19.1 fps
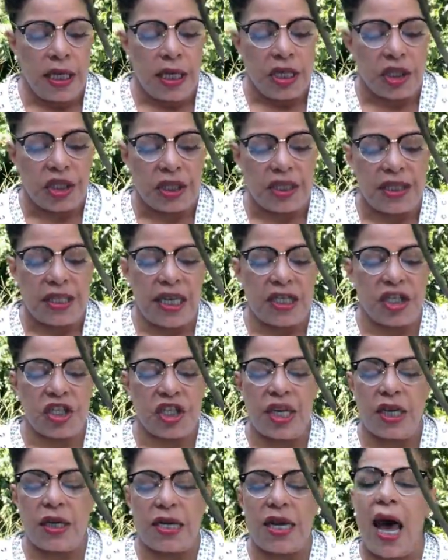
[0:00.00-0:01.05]
She said
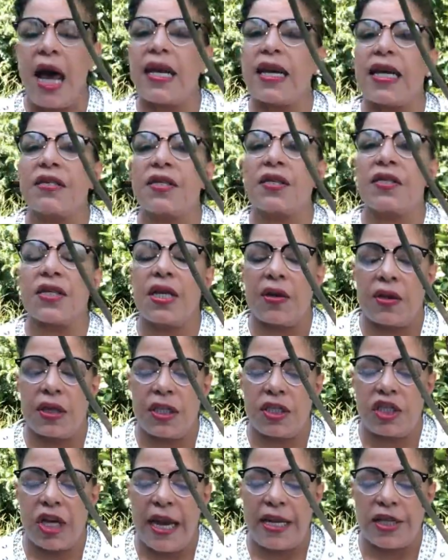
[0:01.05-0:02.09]
she could not necessarily
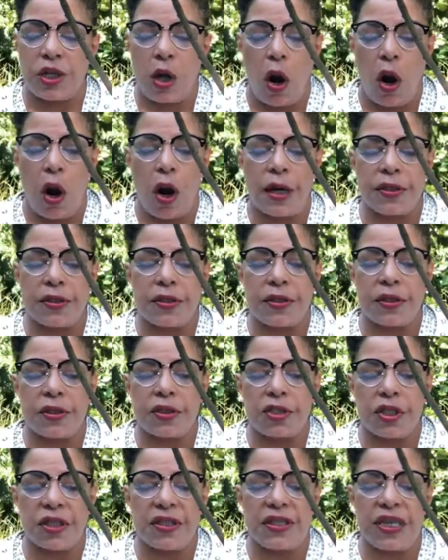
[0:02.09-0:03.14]
change hearts.
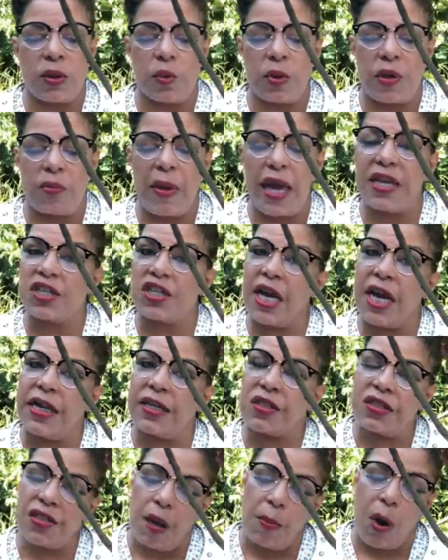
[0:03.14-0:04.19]
She said we may
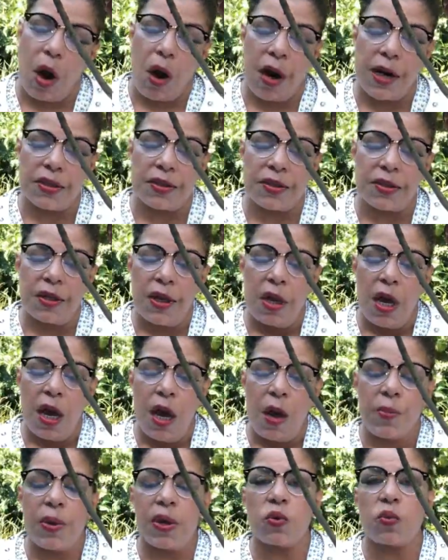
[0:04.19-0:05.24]
change some hearts,
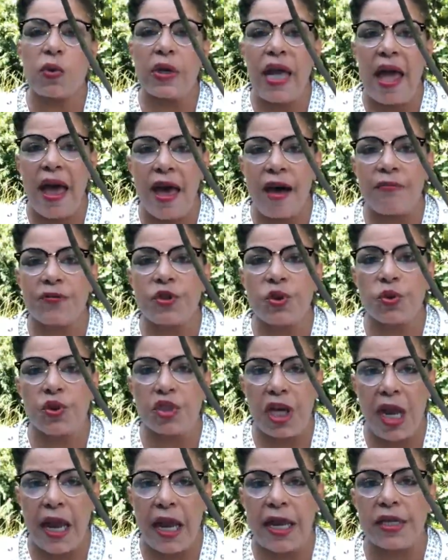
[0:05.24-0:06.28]
but we have to
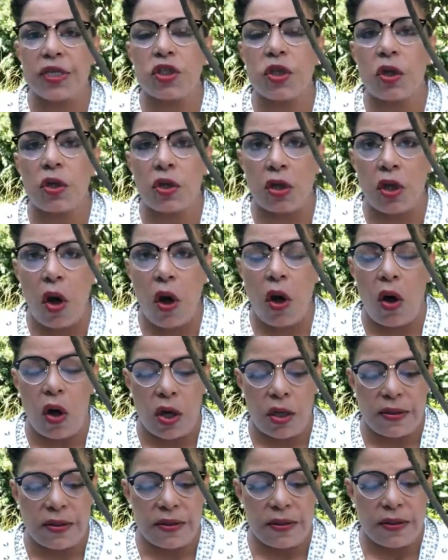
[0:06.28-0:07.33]
change
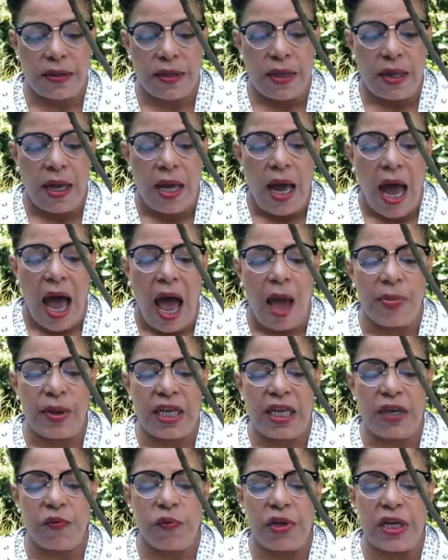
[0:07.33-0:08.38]
laws. I
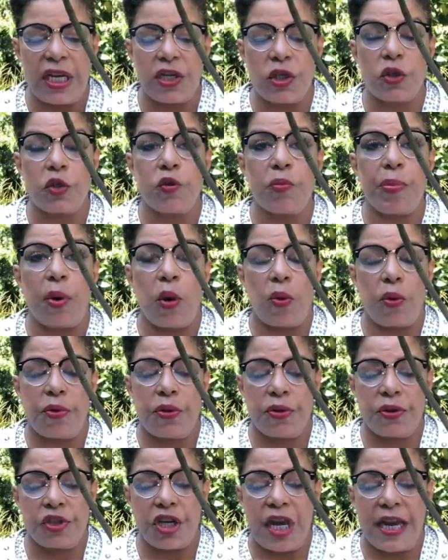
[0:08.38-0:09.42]
believe we need to do
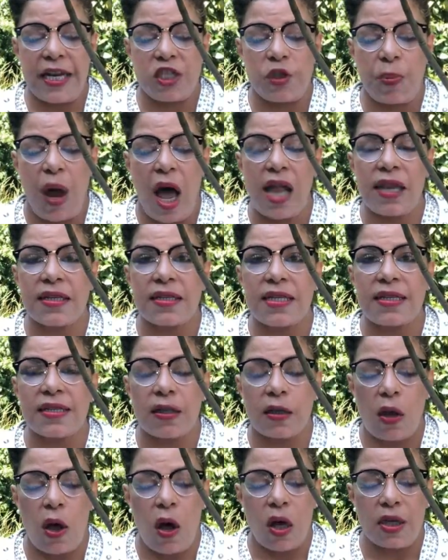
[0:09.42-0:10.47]
both, change policies
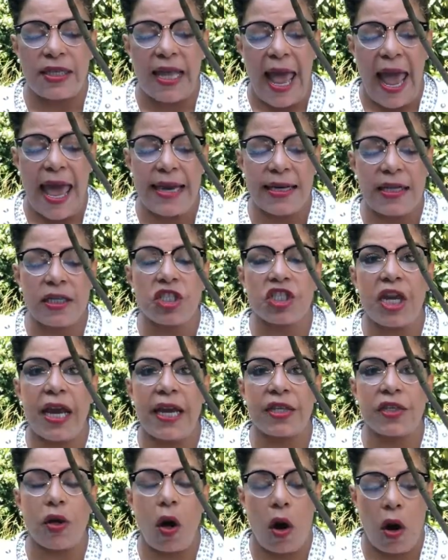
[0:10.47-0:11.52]
and laws and
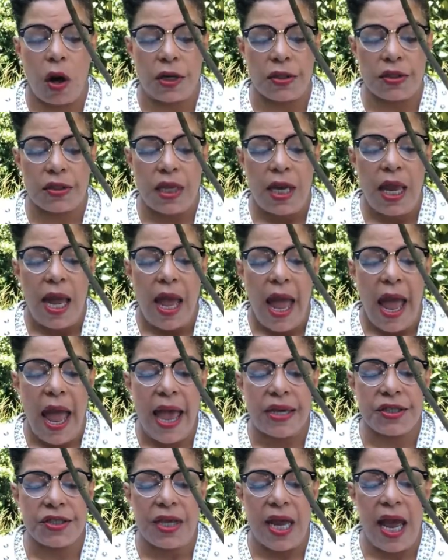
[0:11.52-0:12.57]
change hearts.
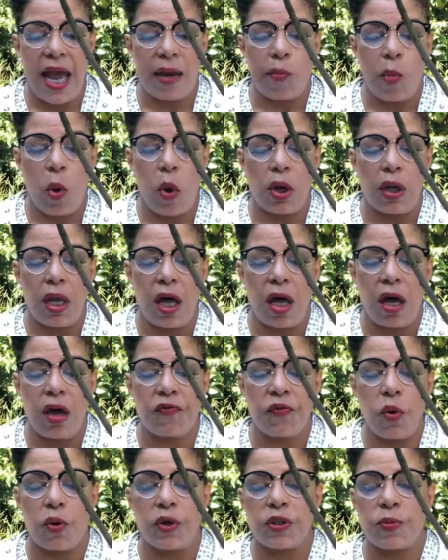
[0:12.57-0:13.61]
Hashtag more love,
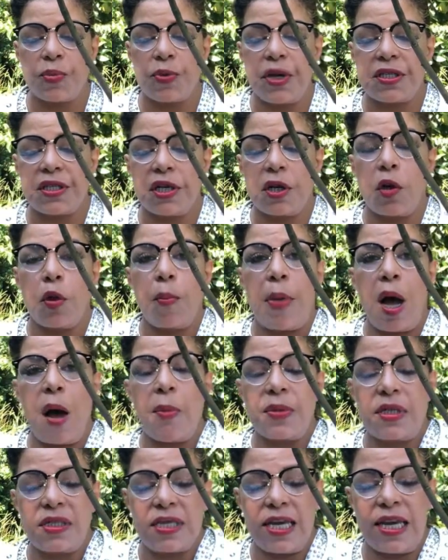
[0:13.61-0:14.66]
or as President
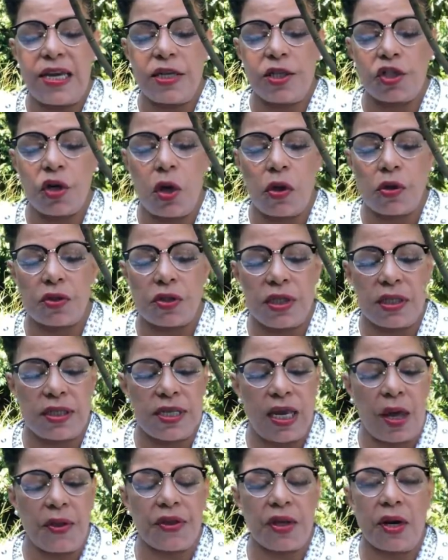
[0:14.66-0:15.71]
Obama said in Charleston,
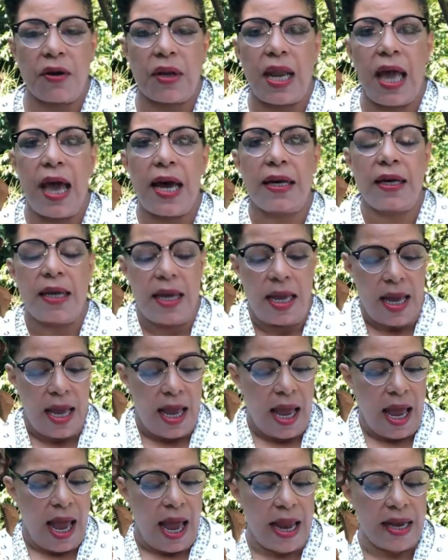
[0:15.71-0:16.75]
South Carolina,
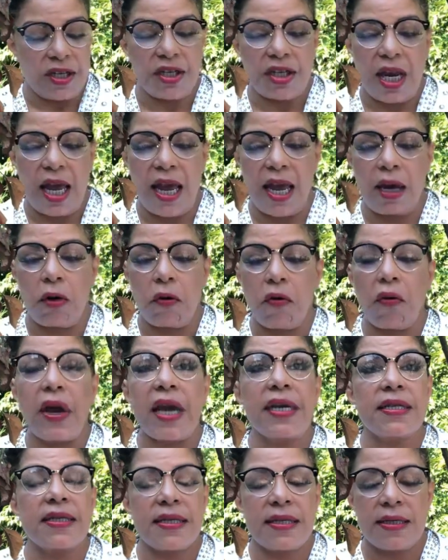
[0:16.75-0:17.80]
hashtag
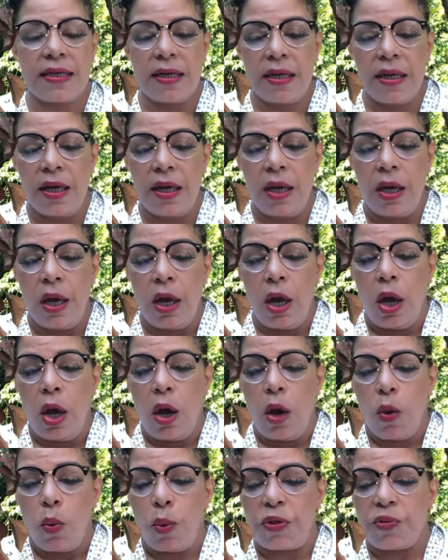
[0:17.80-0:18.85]
grace.
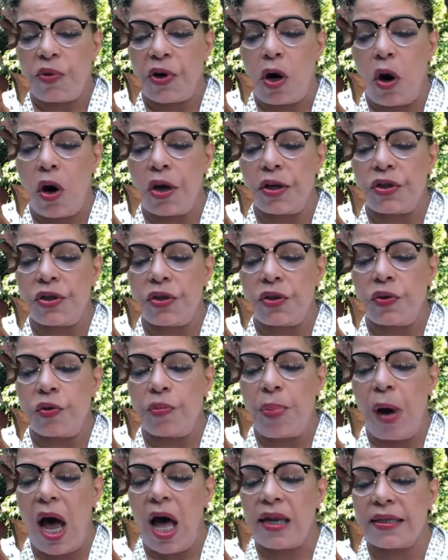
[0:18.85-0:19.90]
With regards to
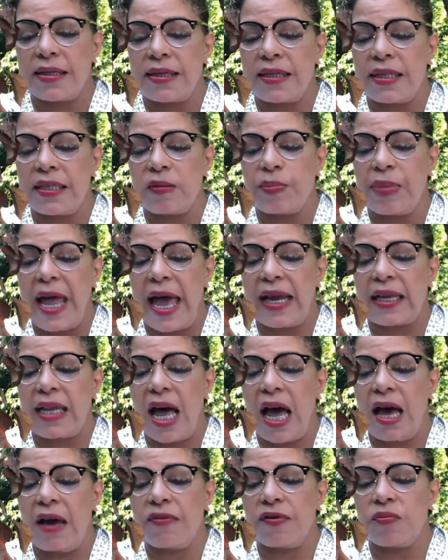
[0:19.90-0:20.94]
policies, Black
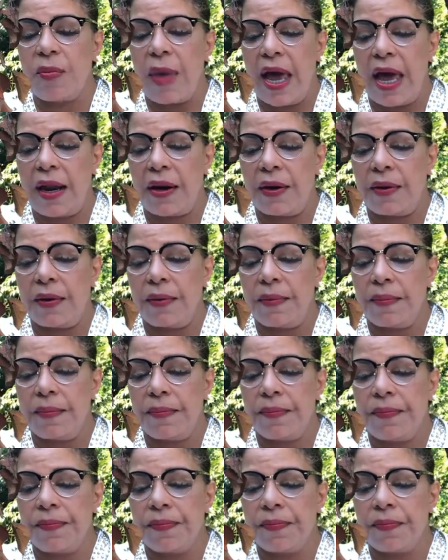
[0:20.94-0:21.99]
Lives Matter.
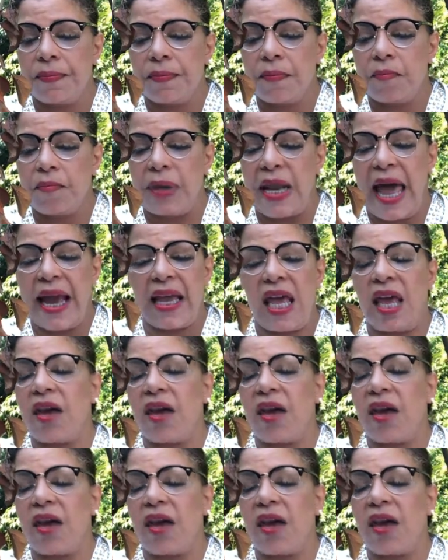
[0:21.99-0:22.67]
Black